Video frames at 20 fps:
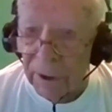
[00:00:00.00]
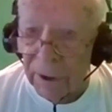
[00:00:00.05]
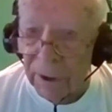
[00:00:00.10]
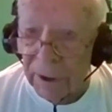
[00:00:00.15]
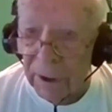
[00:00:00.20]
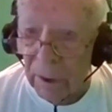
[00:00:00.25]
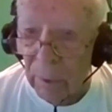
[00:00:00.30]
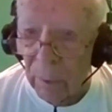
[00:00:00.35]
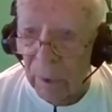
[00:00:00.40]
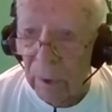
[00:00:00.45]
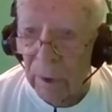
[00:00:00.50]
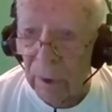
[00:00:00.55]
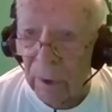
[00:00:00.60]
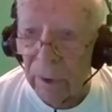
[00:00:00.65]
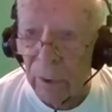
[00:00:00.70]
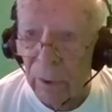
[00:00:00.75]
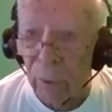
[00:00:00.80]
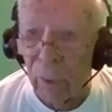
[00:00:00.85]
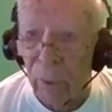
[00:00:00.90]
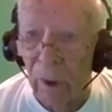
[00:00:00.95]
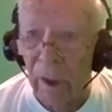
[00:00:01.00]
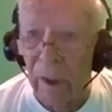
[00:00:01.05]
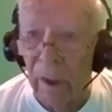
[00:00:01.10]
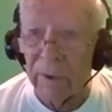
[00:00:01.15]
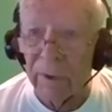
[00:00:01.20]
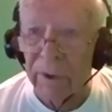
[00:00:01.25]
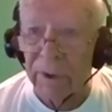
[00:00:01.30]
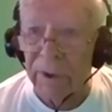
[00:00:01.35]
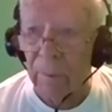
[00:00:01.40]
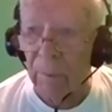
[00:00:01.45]
we're going to try
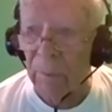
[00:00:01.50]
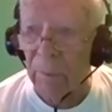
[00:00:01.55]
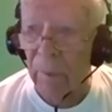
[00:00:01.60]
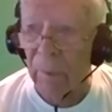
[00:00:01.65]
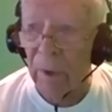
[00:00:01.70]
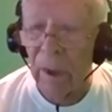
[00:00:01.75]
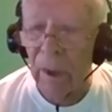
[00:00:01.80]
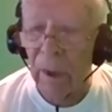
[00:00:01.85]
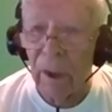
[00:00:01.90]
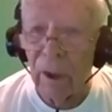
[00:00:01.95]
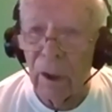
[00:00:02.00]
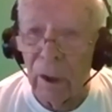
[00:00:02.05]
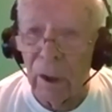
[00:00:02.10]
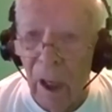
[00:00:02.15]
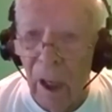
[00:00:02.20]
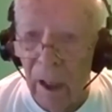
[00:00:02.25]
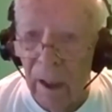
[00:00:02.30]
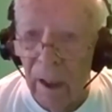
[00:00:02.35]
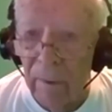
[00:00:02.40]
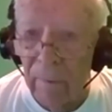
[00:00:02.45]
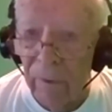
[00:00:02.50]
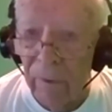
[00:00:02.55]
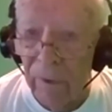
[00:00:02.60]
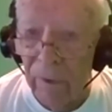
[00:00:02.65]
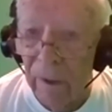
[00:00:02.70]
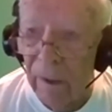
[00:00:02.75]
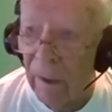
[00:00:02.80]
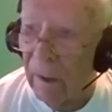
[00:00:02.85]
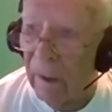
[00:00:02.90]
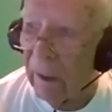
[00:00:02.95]
some live
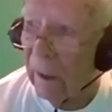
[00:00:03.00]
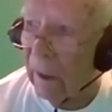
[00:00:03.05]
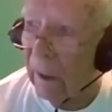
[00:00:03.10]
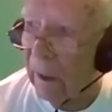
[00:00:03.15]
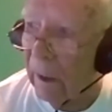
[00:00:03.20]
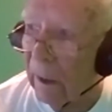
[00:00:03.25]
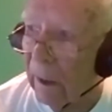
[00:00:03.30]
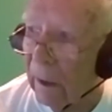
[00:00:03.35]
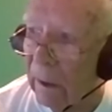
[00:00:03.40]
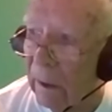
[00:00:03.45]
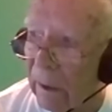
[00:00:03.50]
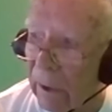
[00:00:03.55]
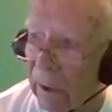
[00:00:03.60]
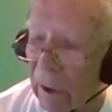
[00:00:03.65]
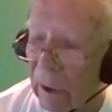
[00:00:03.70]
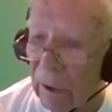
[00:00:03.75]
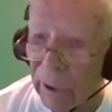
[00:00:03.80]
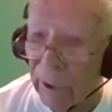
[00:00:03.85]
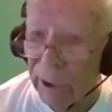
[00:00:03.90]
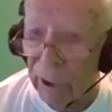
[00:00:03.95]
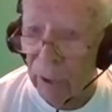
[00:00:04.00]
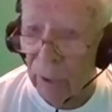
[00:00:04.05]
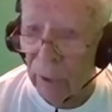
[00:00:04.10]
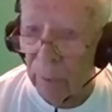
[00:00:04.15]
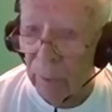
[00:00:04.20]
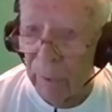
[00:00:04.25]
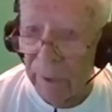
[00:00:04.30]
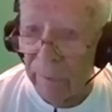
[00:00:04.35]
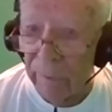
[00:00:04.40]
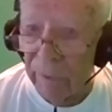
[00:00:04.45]
and uh, Zoom.
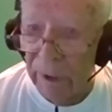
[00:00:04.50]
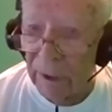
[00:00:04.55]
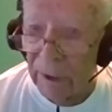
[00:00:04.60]
We've done